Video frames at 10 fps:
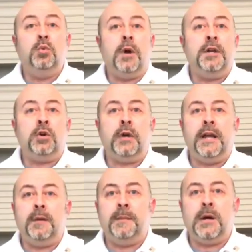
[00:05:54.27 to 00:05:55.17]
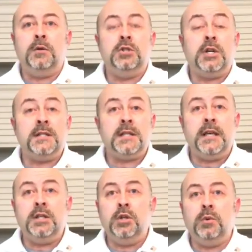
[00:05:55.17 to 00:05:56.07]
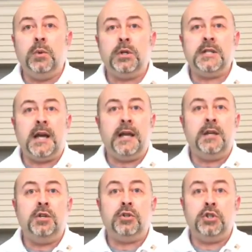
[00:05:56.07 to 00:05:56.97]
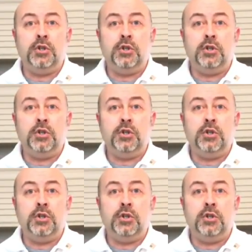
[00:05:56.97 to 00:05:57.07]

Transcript: you want to create a bow just like you were tying your